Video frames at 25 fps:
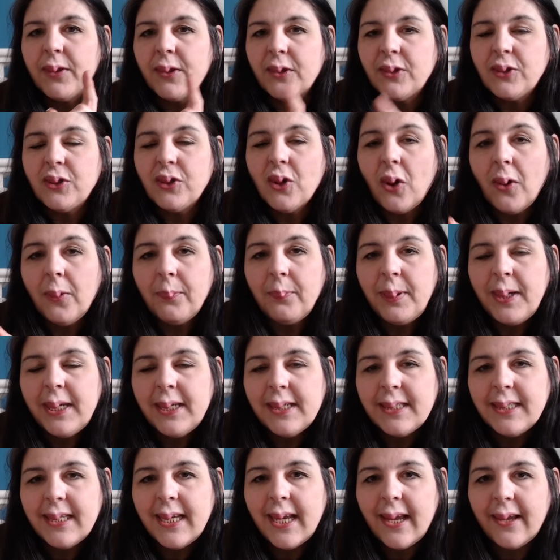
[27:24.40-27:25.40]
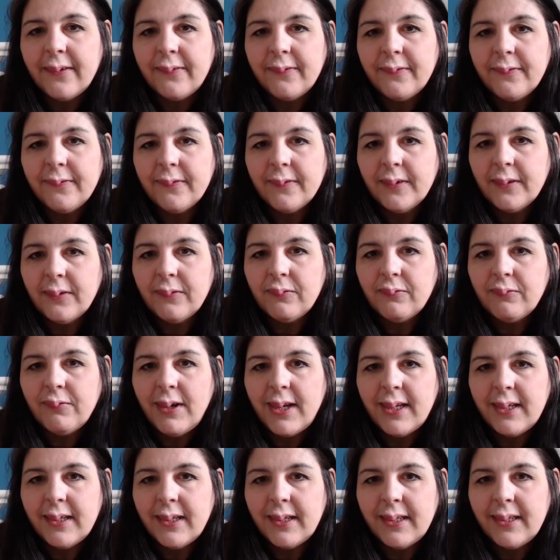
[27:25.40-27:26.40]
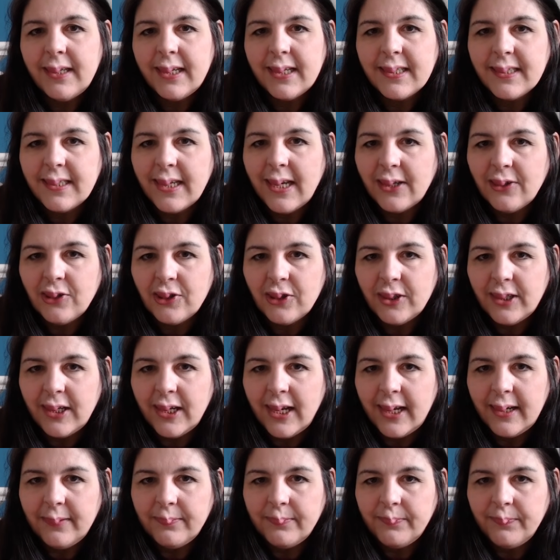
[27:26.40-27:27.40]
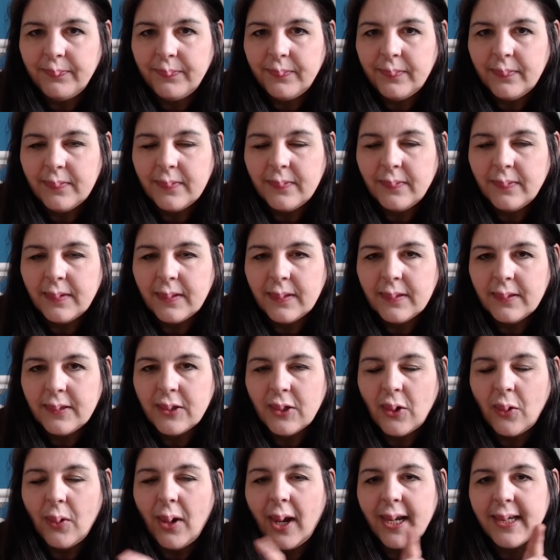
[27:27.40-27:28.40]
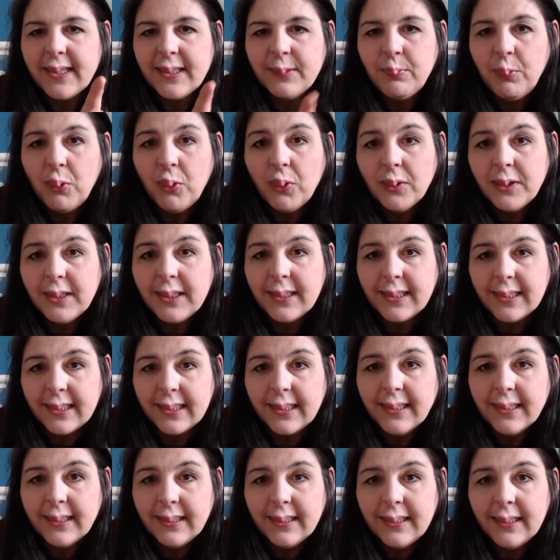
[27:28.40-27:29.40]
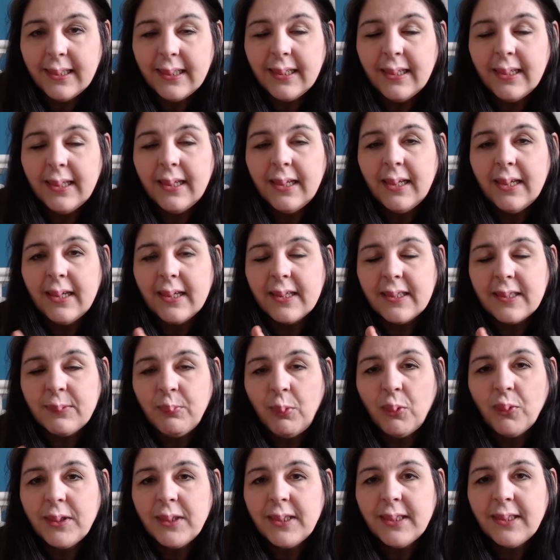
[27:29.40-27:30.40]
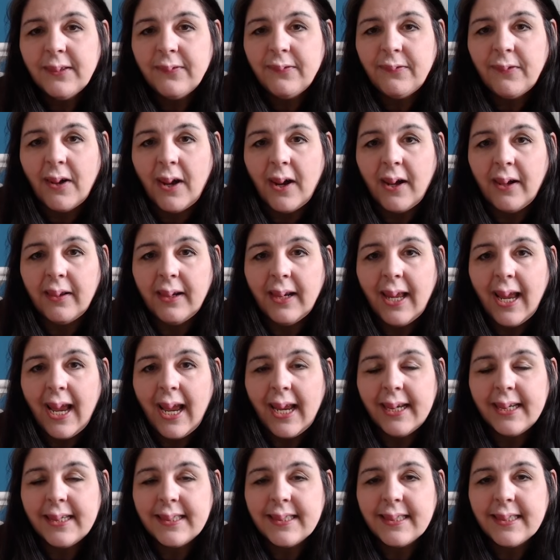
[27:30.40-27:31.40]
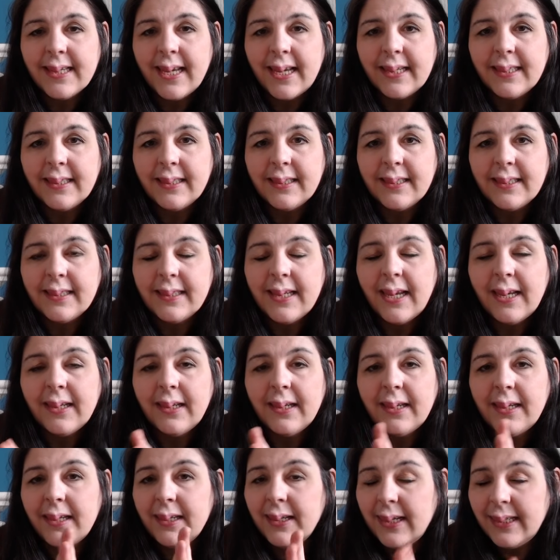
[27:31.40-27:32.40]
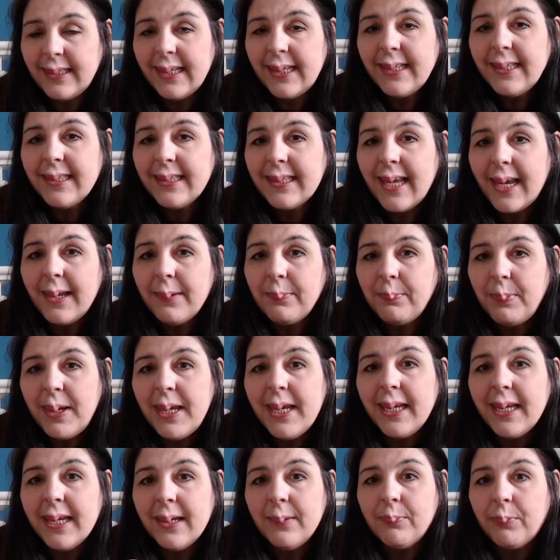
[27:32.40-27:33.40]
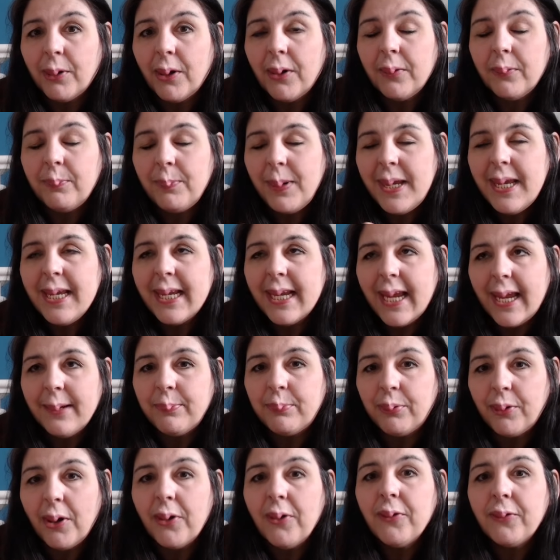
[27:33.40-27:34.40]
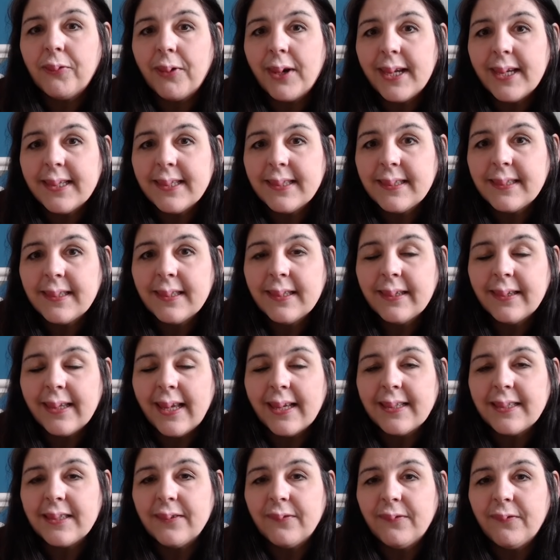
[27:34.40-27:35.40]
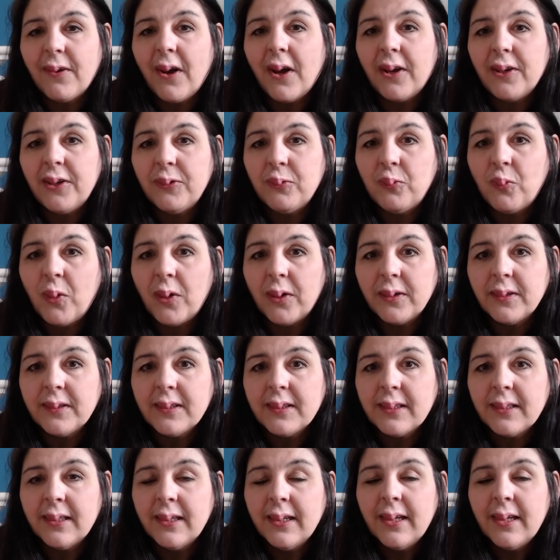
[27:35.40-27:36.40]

.pdf written in the extension name. So I exported the file, and it did say PK progress, that's the file you want,